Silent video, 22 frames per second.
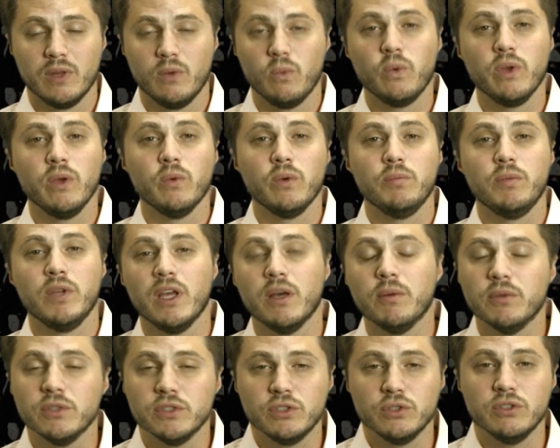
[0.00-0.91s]
we would be
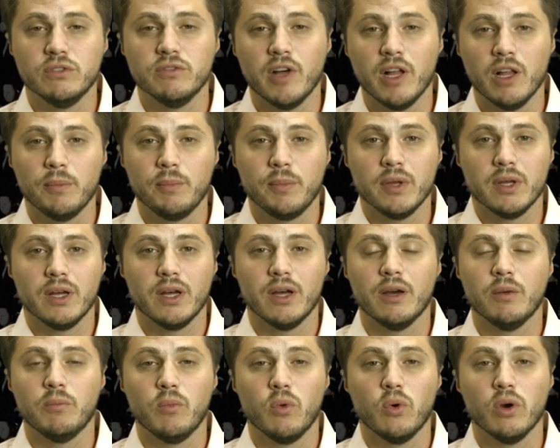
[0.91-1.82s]
able to develop
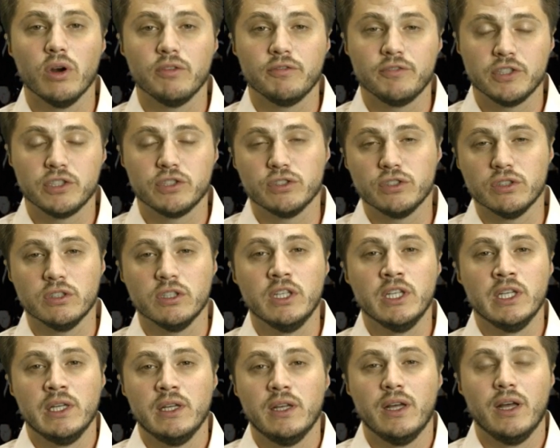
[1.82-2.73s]
more official
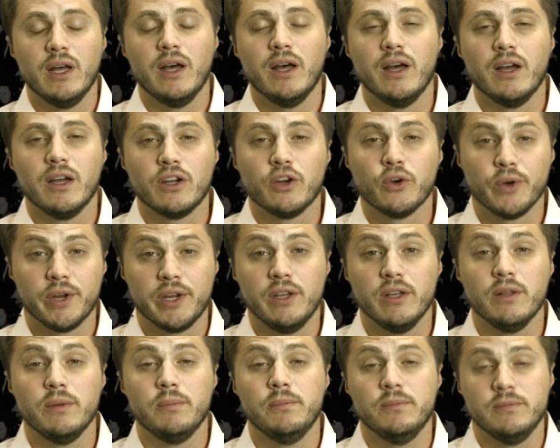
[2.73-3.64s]

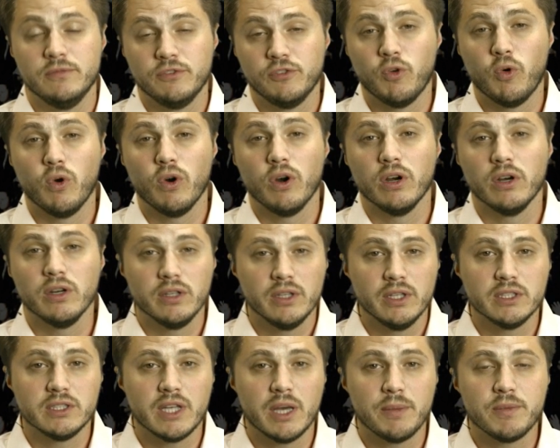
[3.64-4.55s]
curriculum for
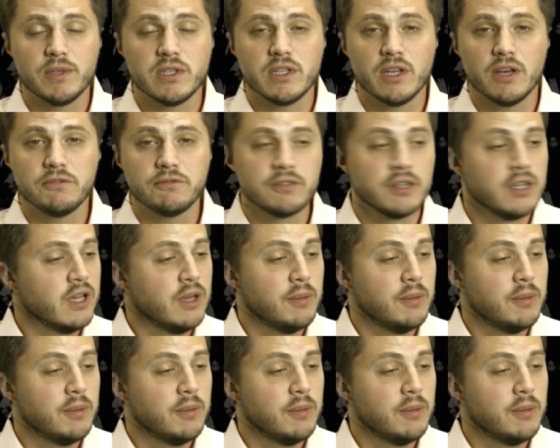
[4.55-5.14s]
this type of stuff.